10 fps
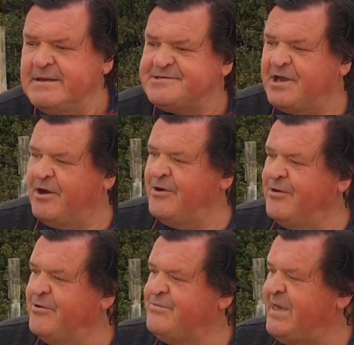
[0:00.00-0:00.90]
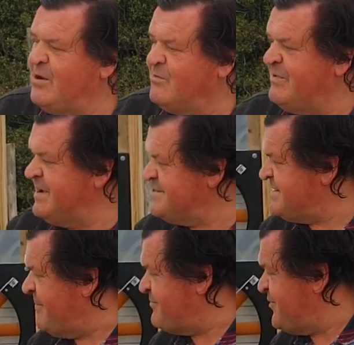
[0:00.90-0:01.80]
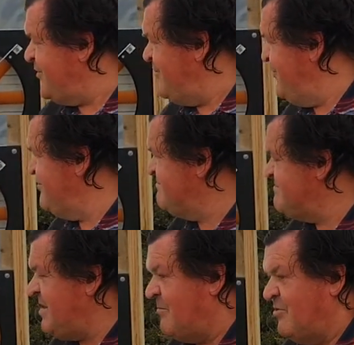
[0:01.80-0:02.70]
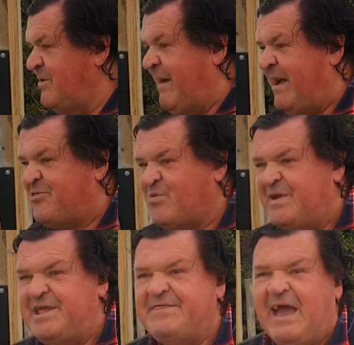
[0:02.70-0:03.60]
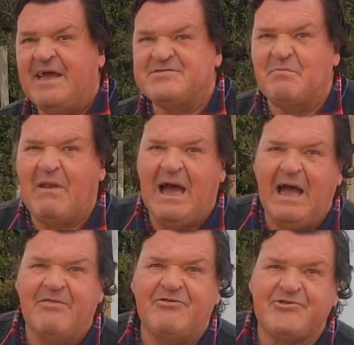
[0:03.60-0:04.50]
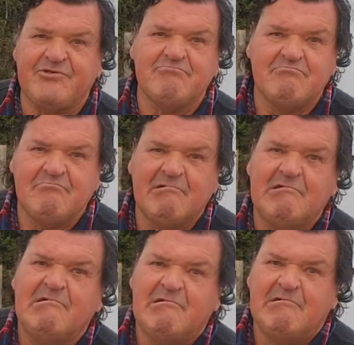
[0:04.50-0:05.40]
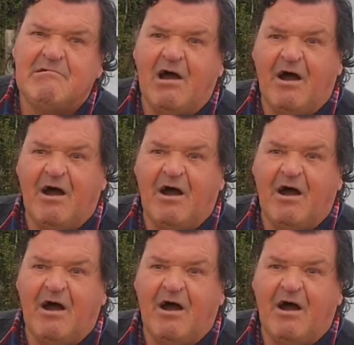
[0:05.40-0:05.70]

So that'll bring us up to probably about 20,000 plants of